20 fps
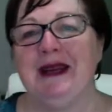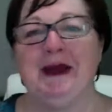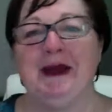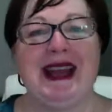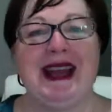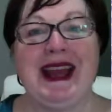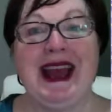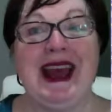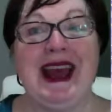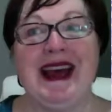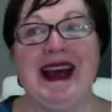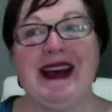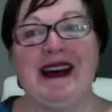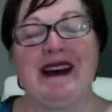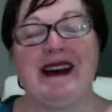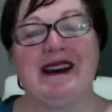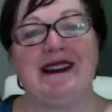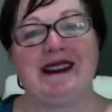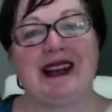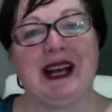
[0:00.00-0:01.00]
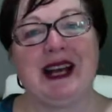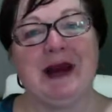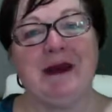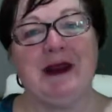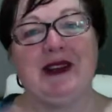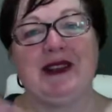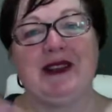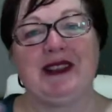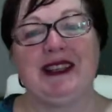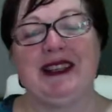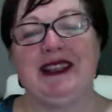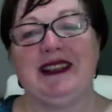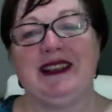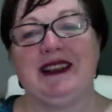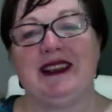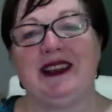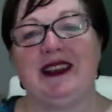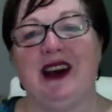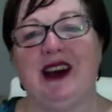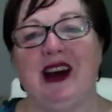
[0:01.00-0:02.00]
But now, coming on here
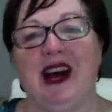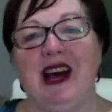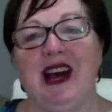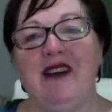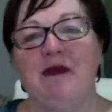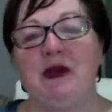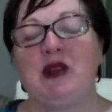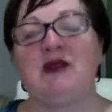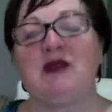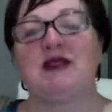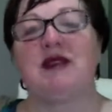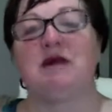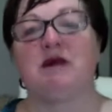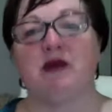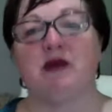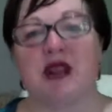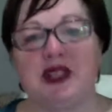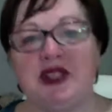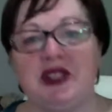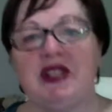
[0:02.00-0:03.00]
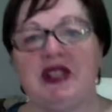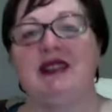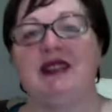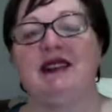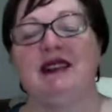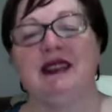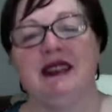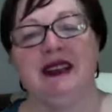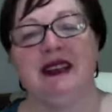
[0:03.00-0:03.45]
live, because I'm rushing,